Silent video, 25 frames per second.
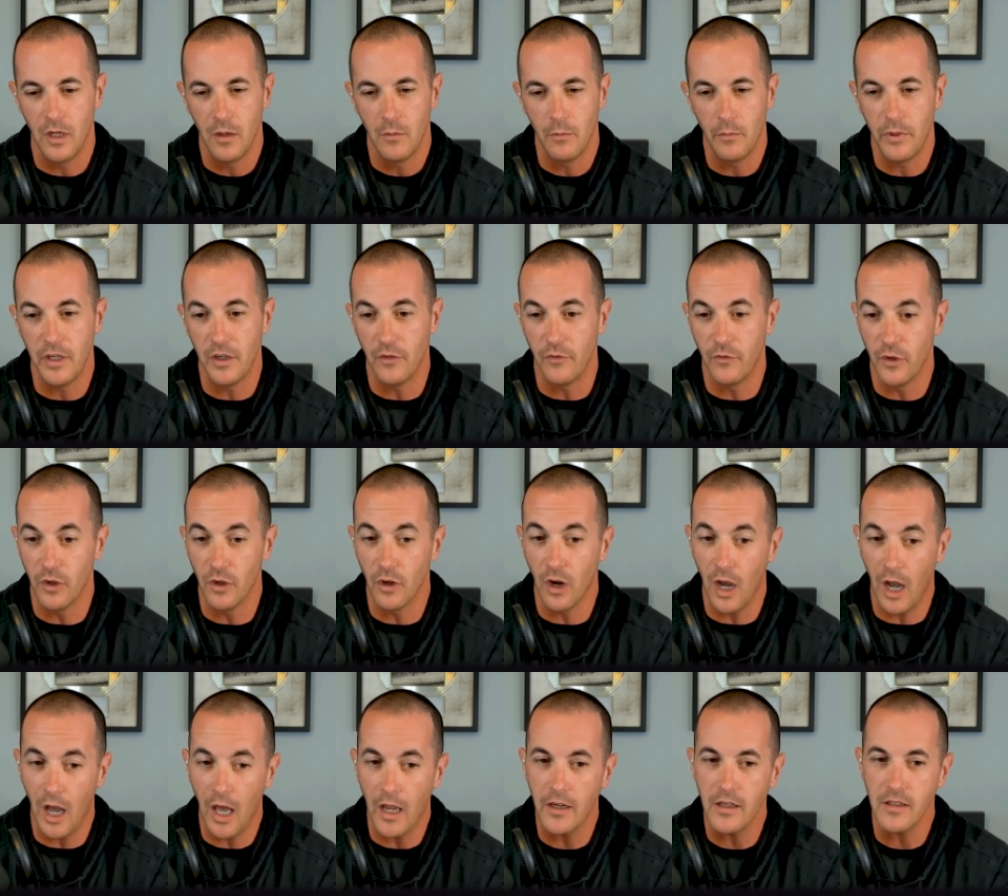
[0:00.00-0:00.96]
But if you're
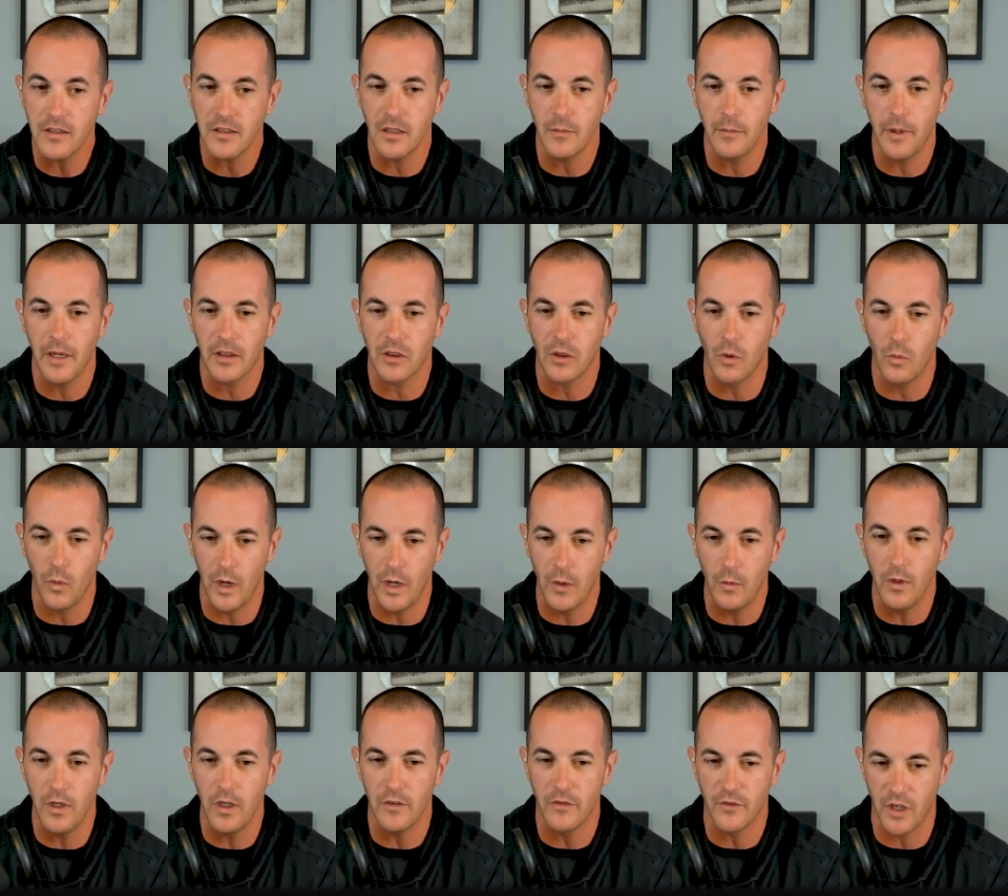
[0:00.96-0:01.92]
honest about the way
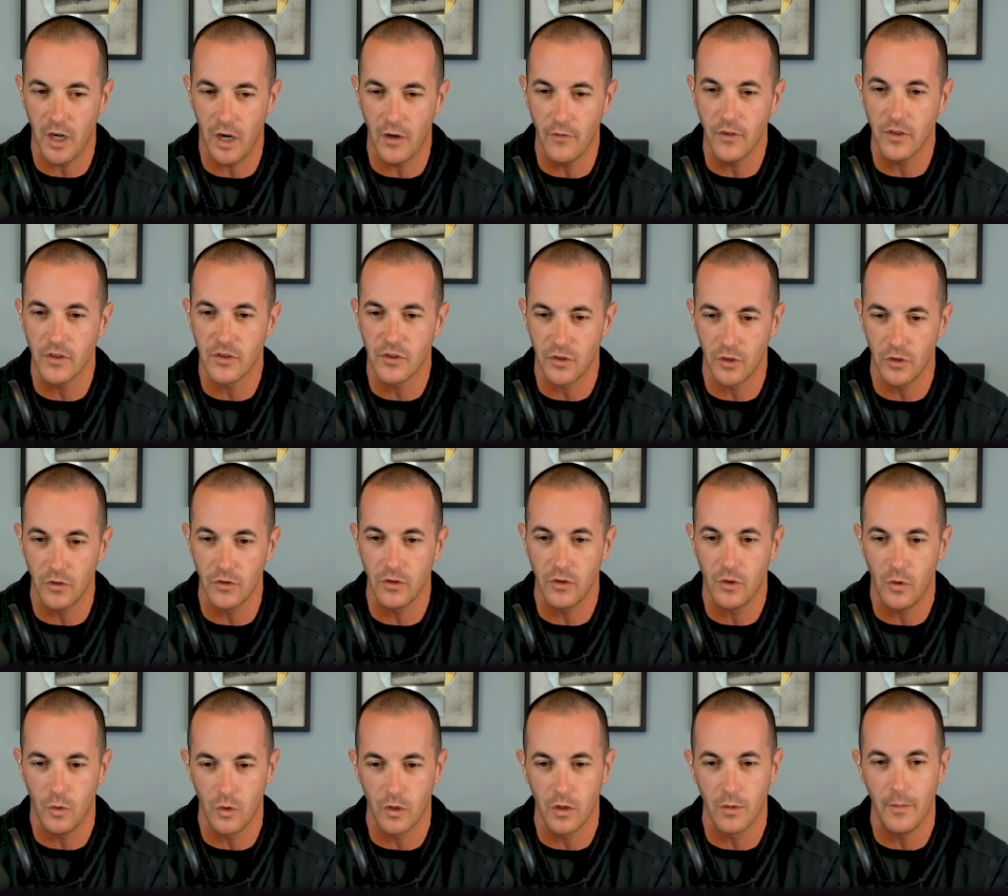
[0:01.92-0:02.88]
we have covered certain
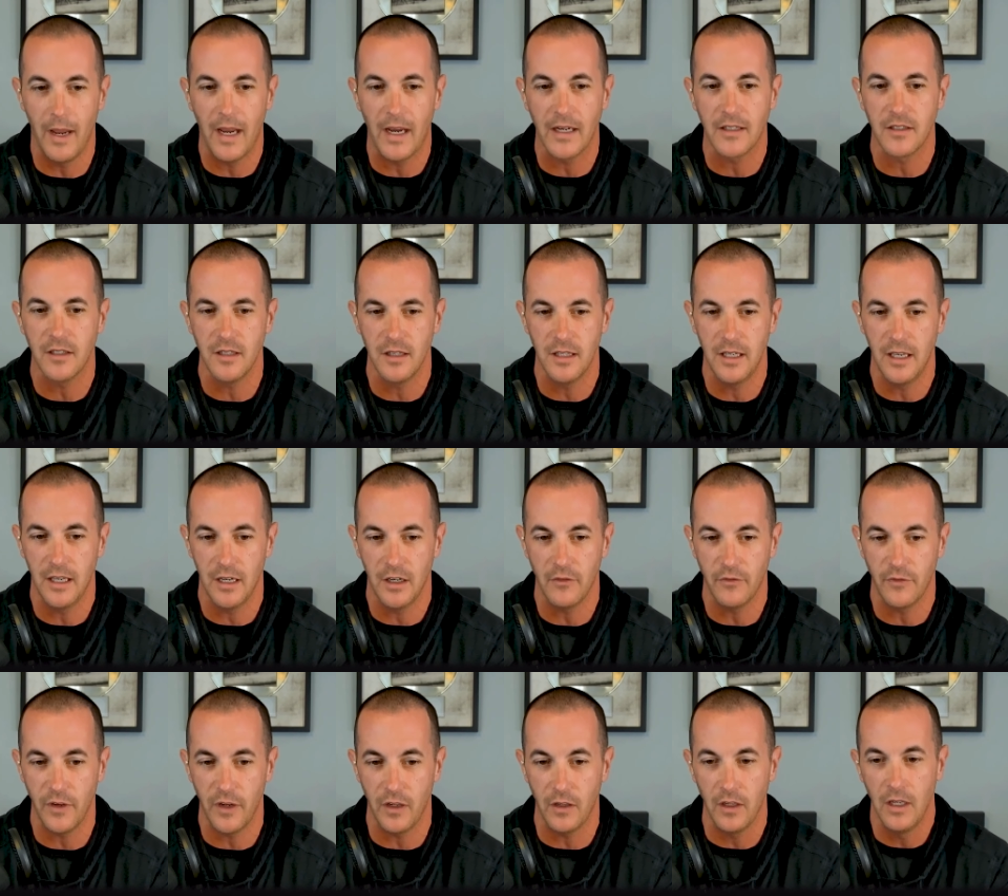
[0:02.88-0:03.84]
quarterbacks in the N
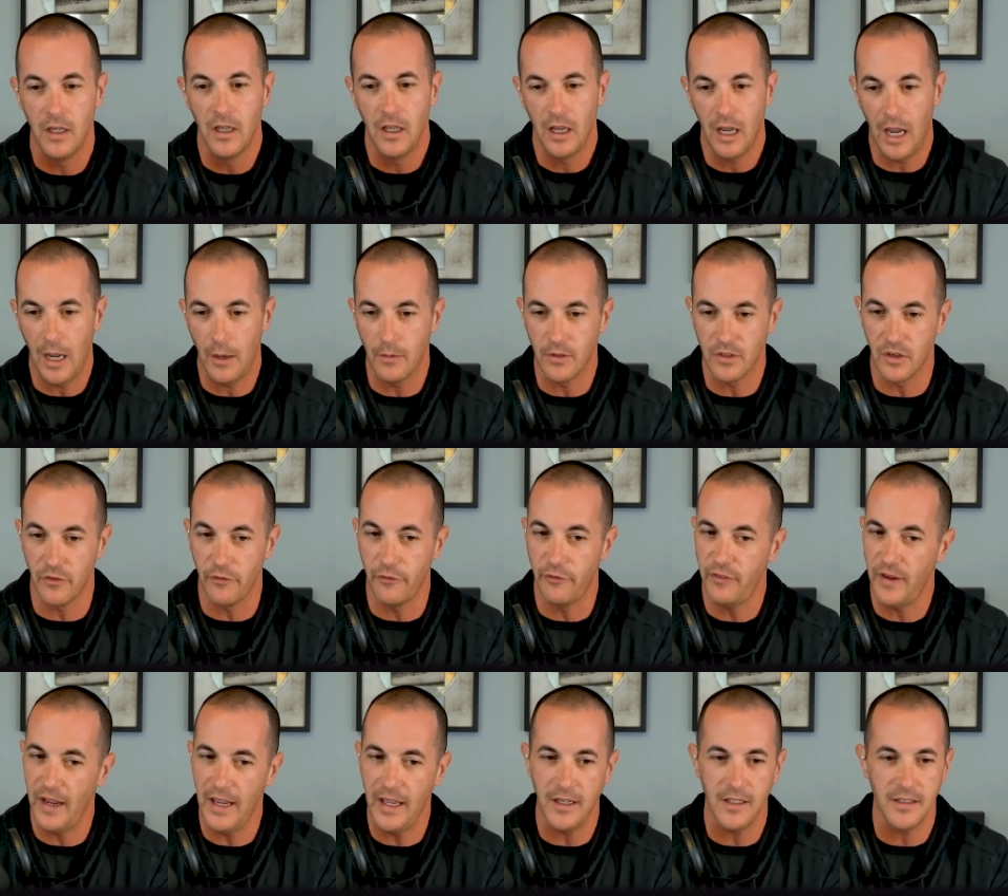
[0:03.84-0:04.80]
F L, I was a
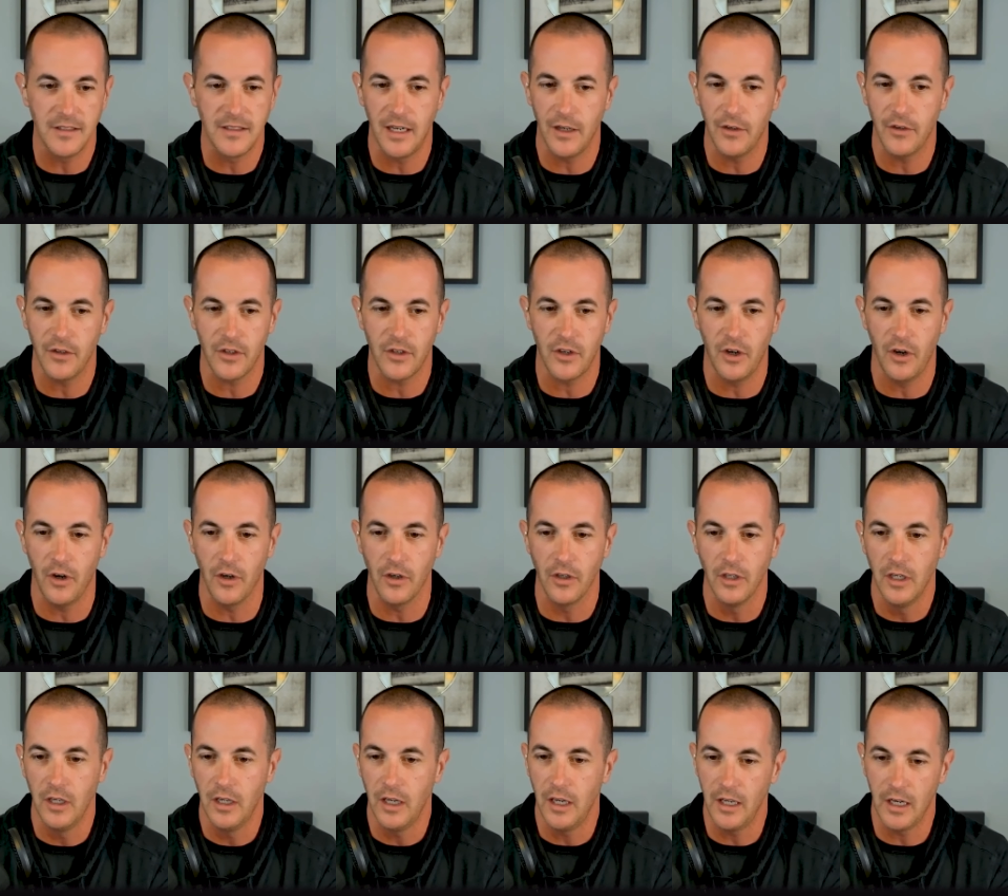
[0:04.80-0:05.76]
fan of Derek Carr,
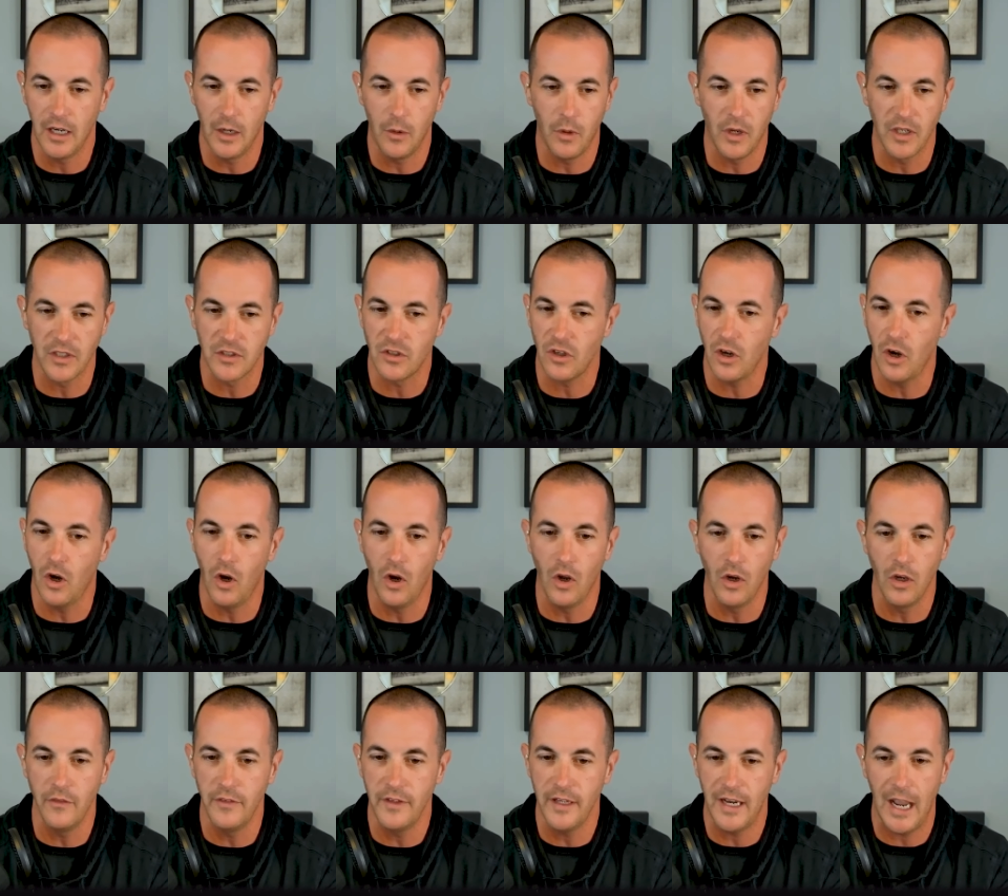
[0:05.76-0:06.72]
and I watched all
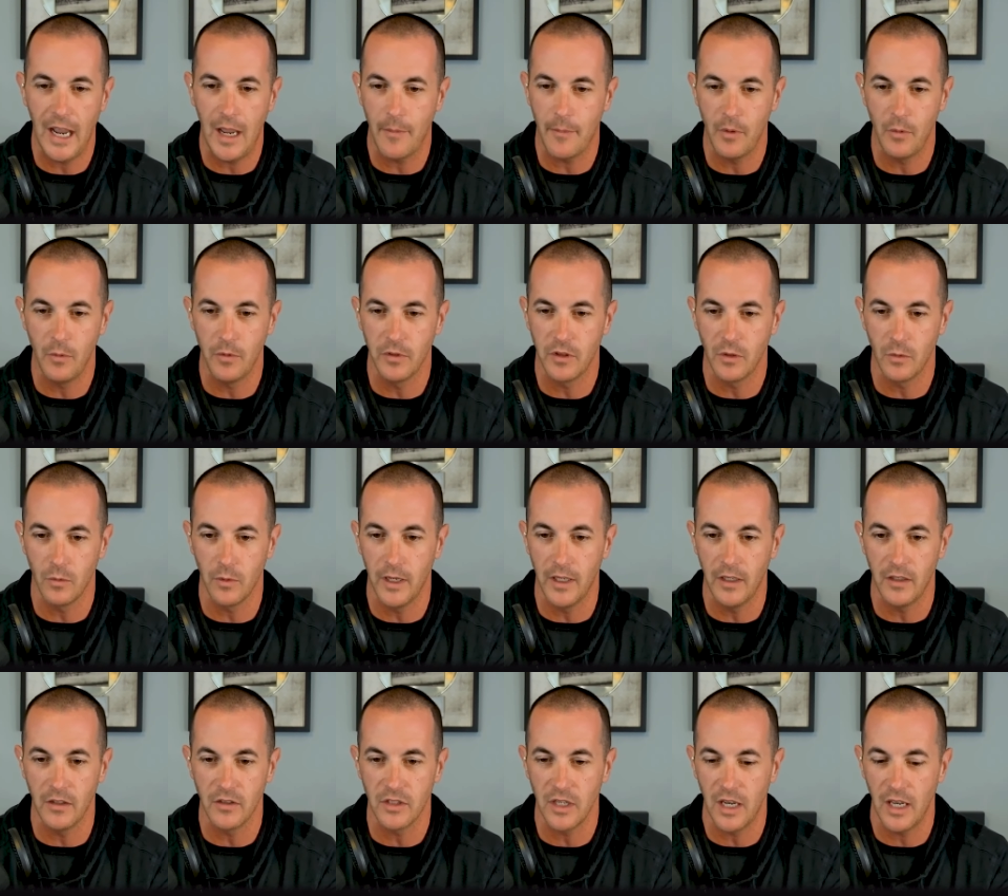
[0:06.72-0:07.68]
of it happen with the
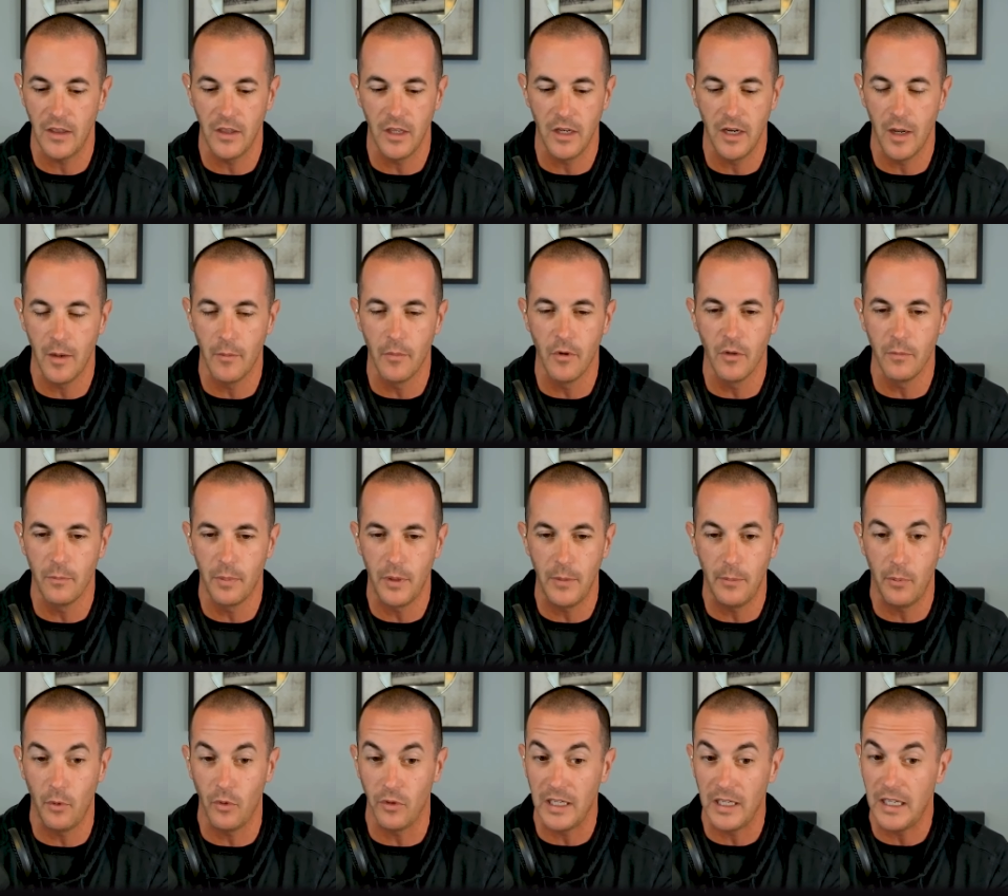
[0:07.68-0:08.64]
Raiders. And the number of
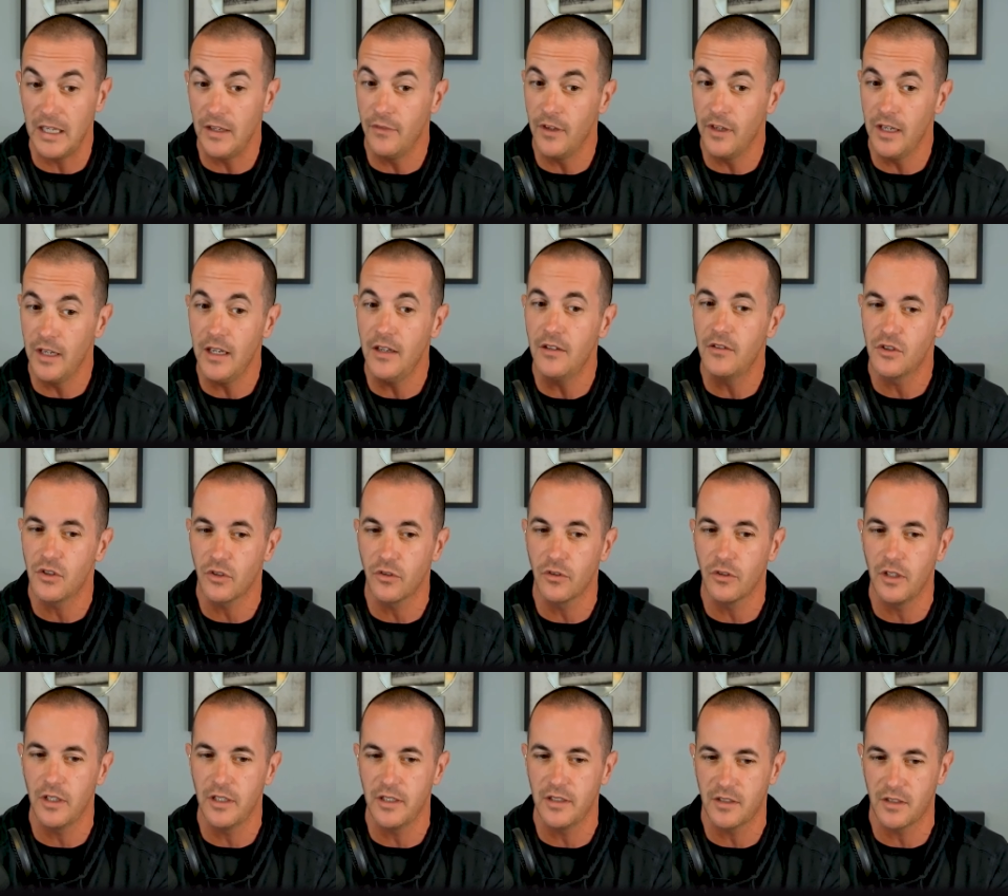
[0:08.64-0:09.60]
people, even
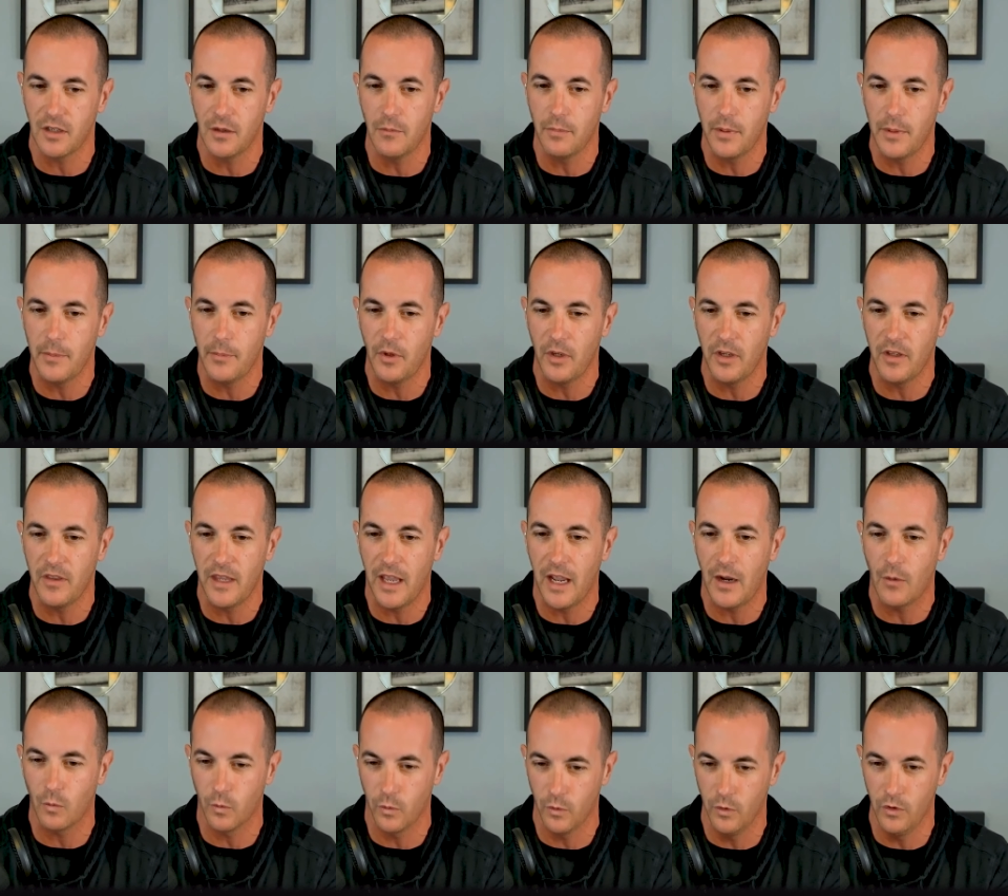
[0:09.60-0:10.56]
internally, some people in
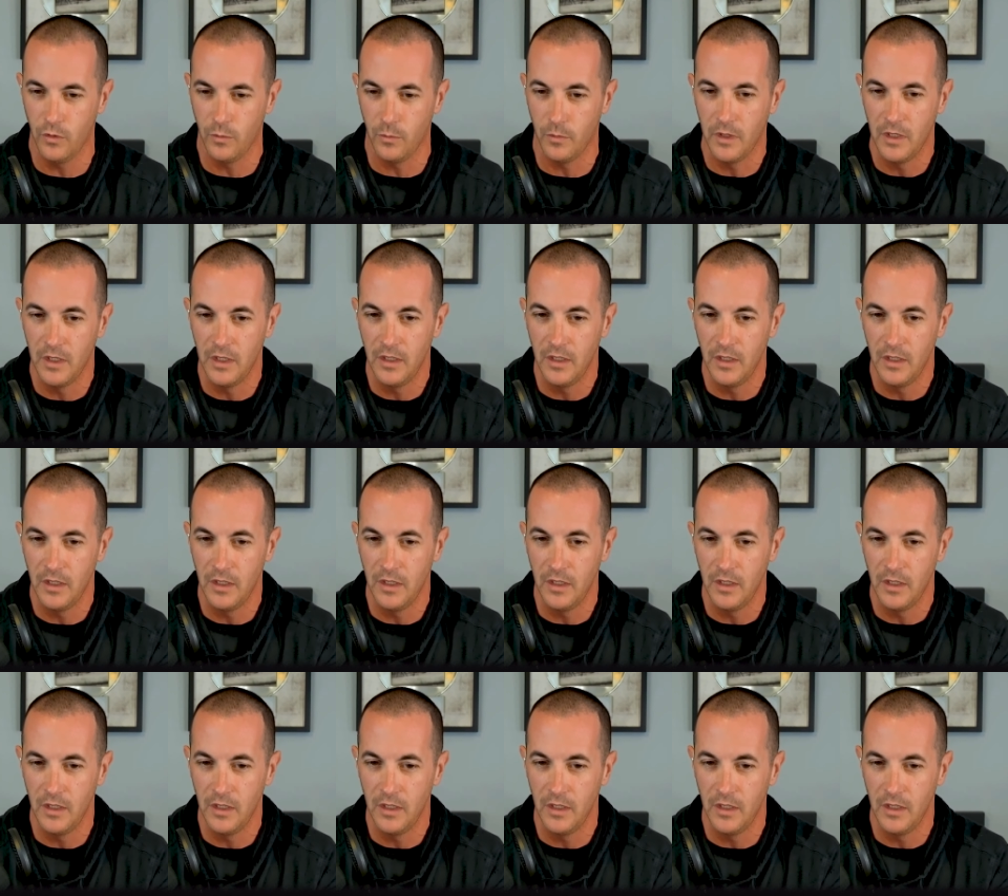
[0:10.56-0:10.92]
that room,